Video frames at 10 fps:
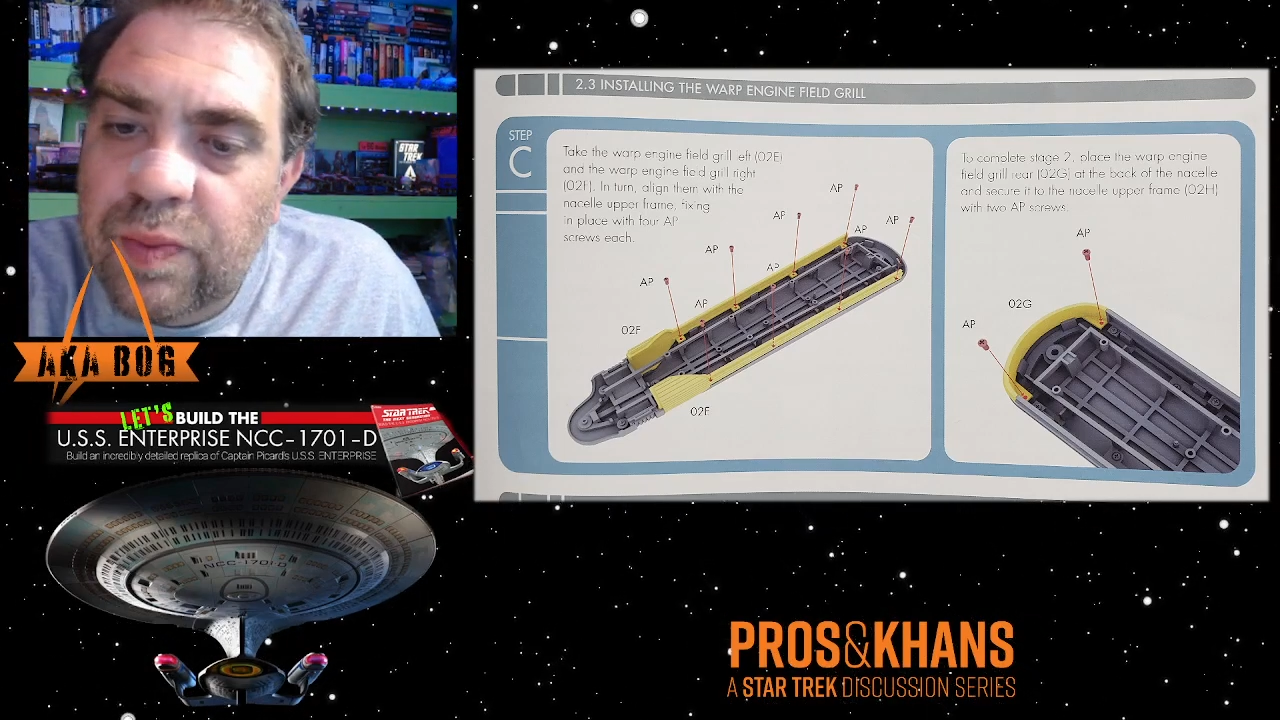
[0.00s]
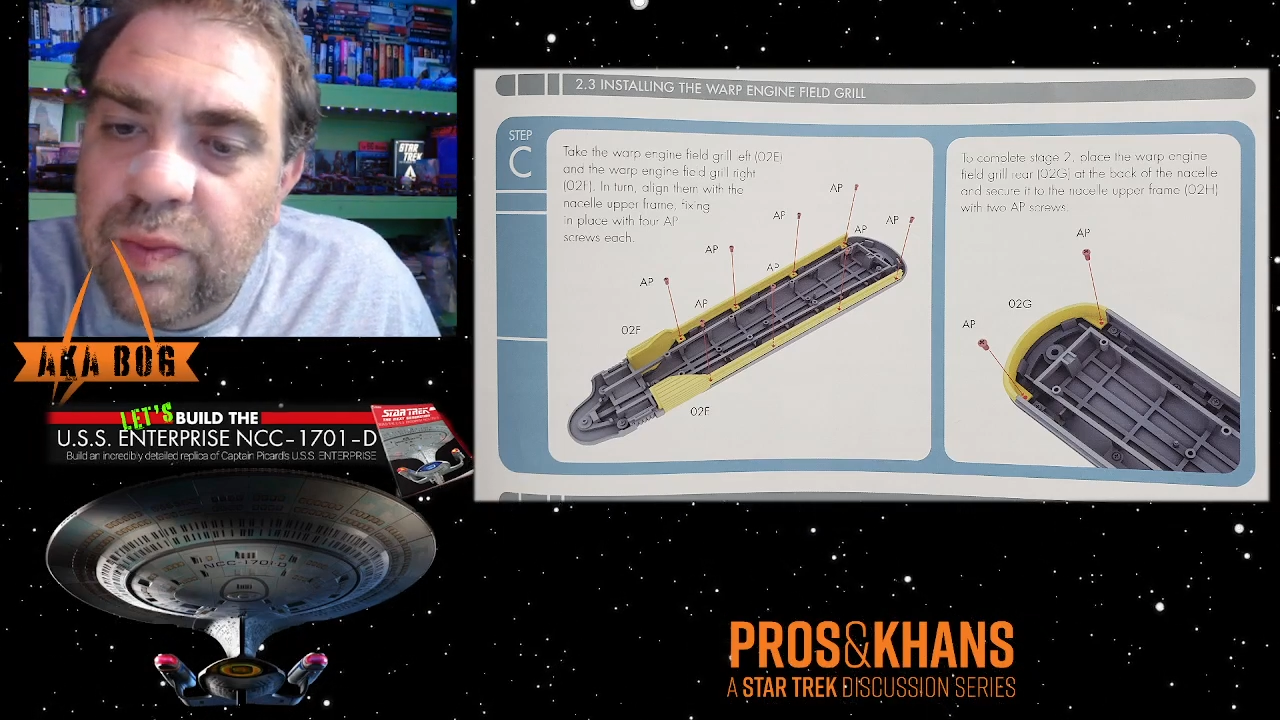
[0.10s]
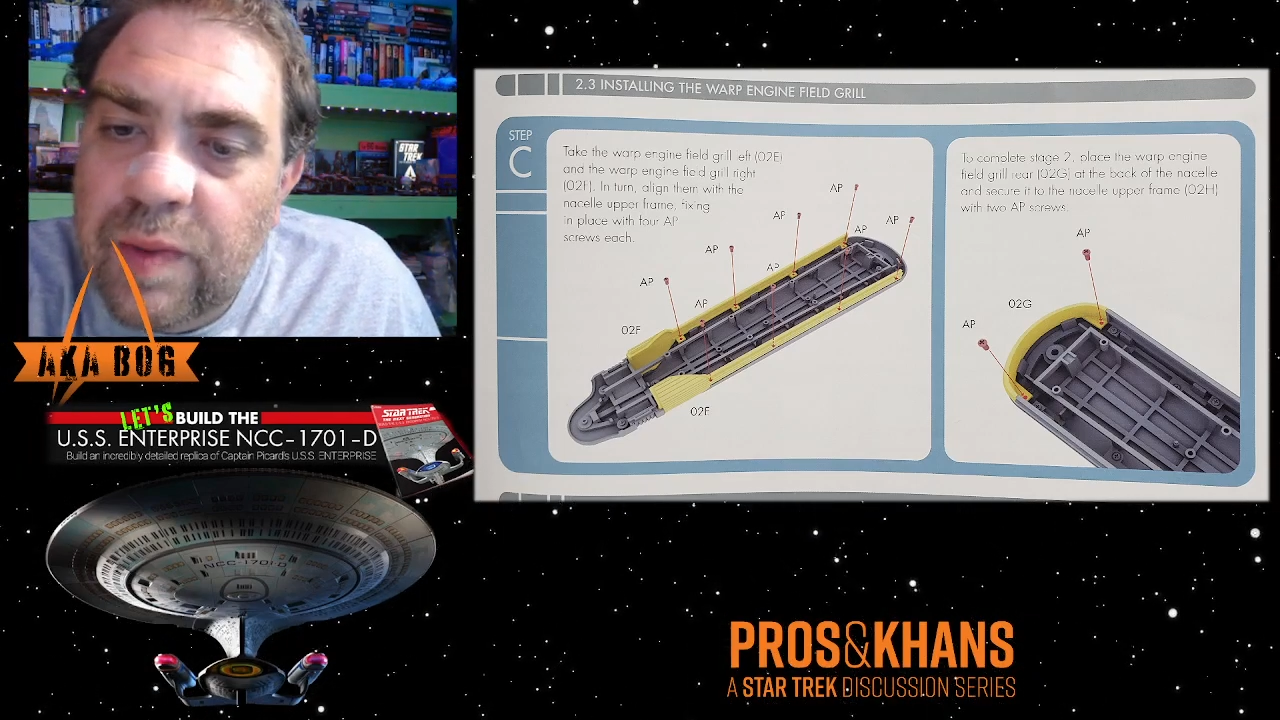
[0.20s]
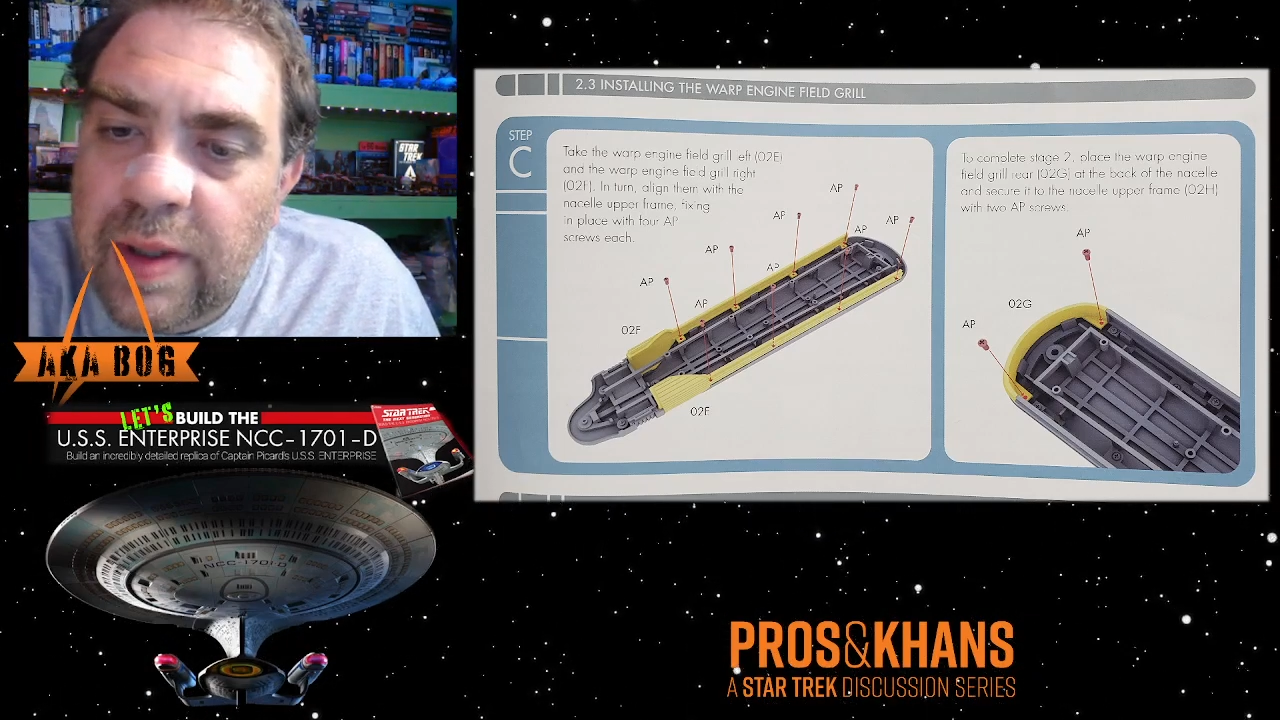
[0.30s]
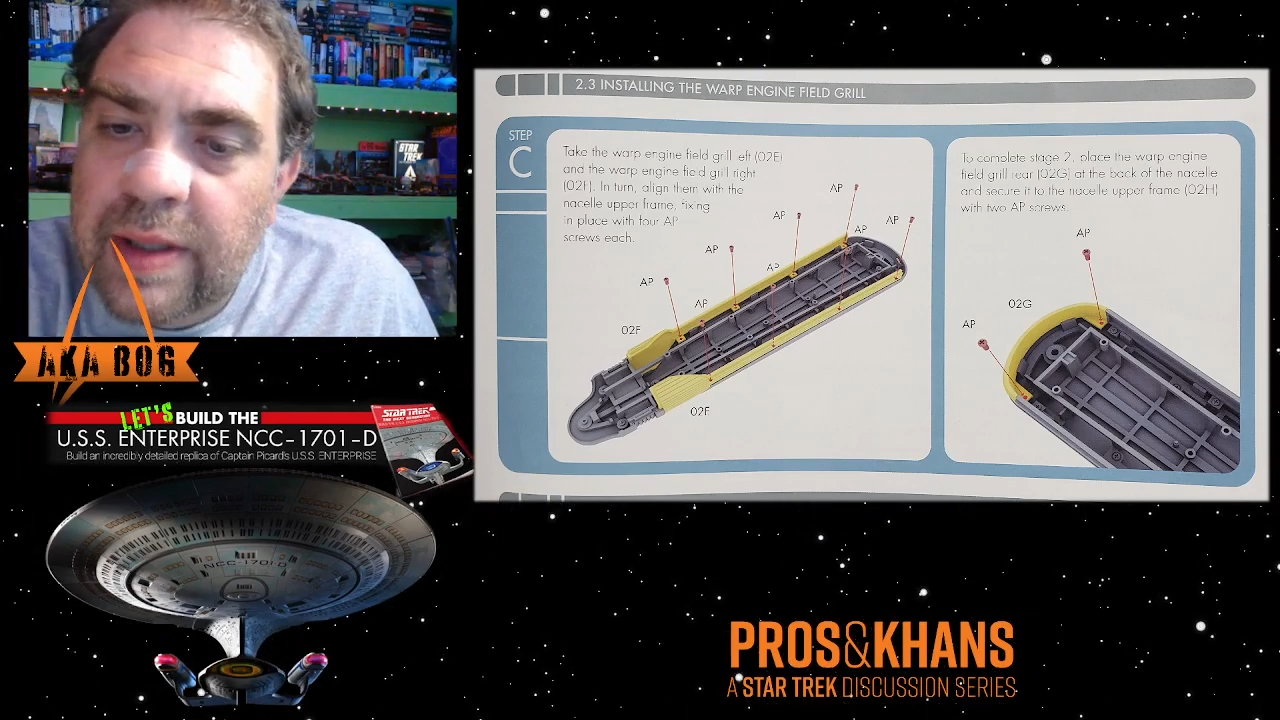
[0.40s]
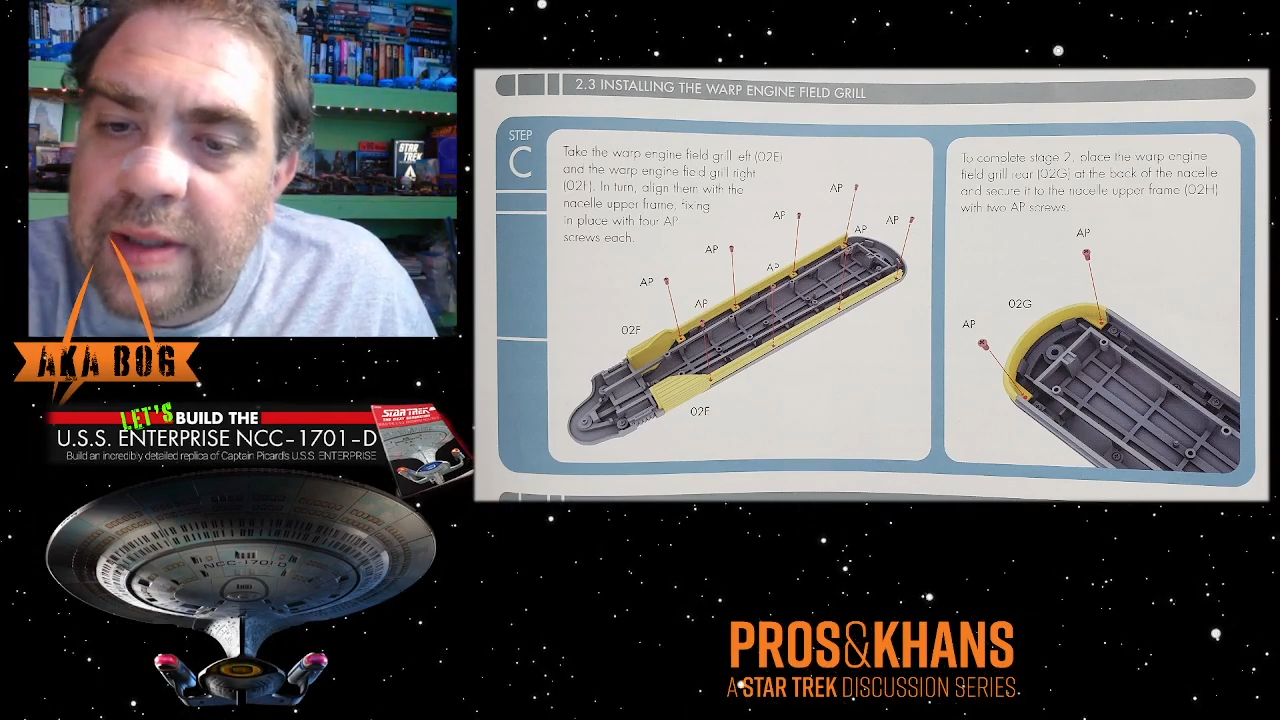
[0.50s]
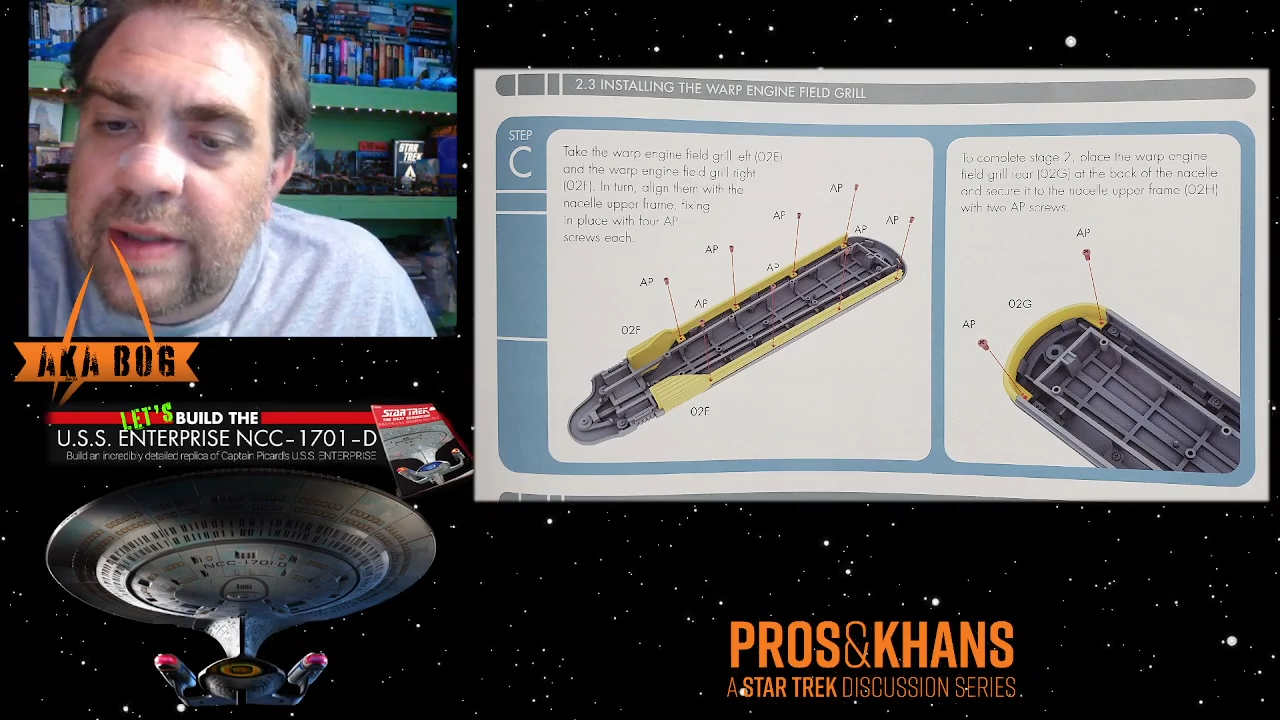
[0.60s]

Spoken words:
one